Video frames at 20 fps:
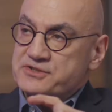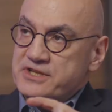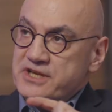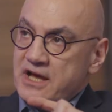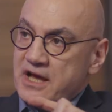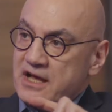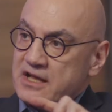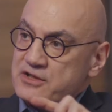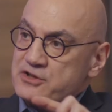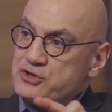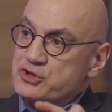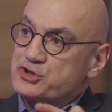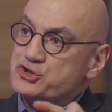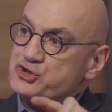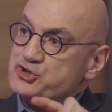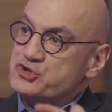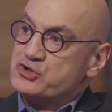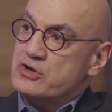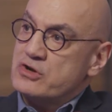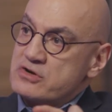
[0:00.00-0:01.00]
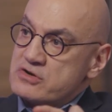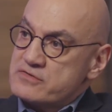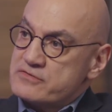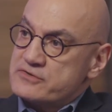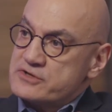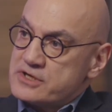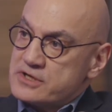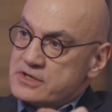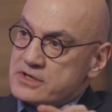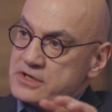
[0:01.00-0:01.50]
the
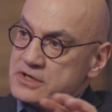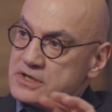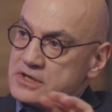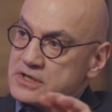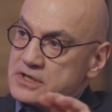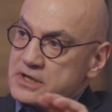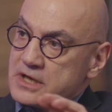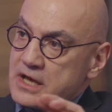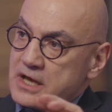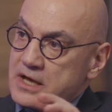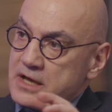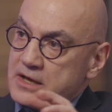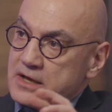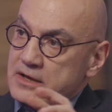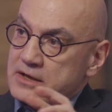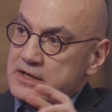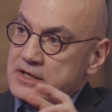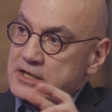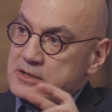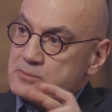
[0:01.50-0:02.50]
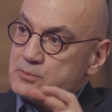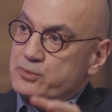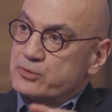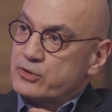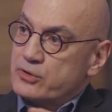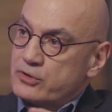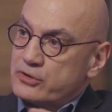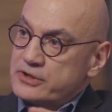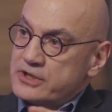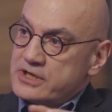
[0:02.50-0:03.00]
underserved
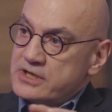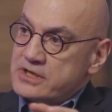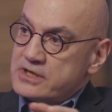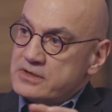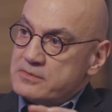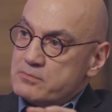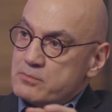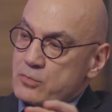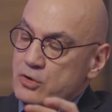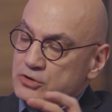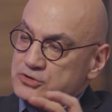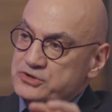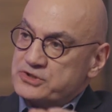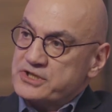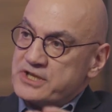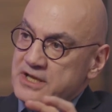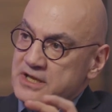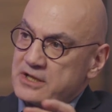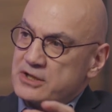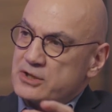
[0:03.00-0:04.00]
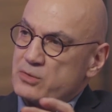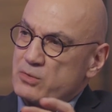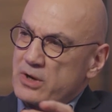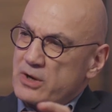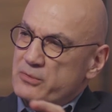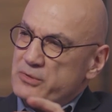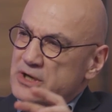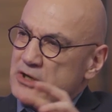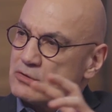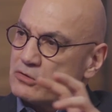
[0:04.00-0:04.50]
employee, mostly under
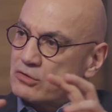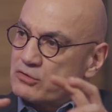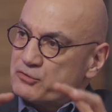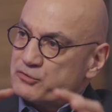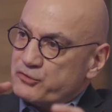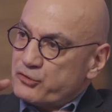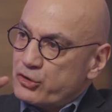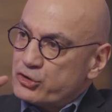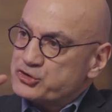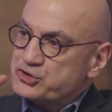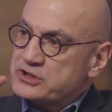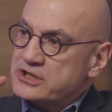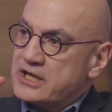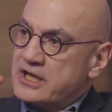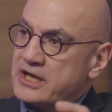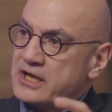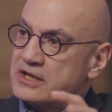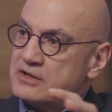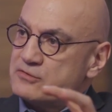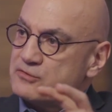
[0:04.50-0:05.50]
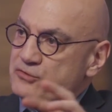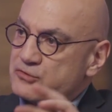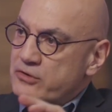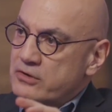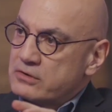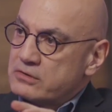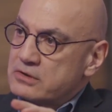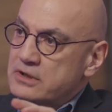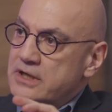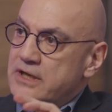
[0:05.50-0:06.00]
what we call first line,
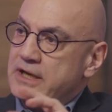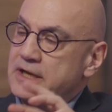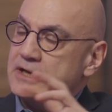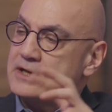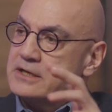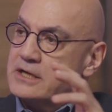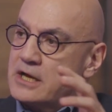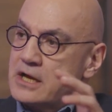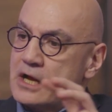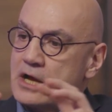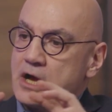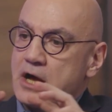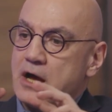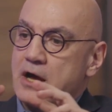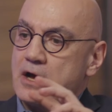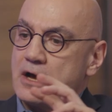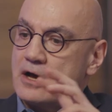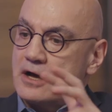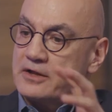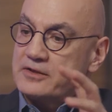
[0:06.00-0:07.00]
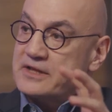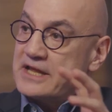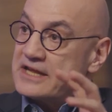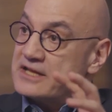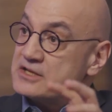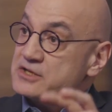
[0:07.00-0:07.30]
front line, that